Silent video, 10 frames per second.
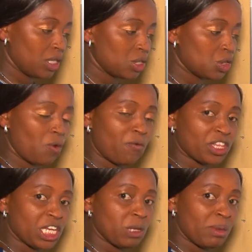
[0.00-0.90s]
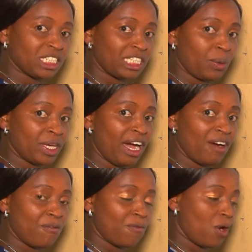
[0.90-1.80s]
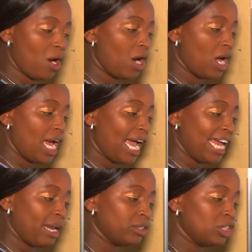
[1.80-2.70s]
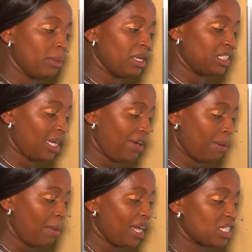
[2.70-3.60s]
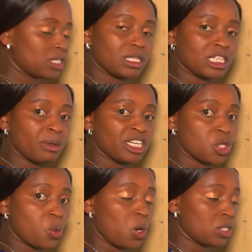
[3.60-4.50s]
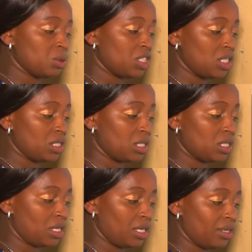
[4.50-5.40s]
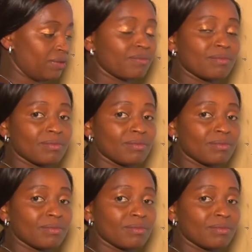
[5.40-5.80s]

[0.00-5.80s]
So for the numerator, we have 4, and our denominator remains the way it was, which is 3.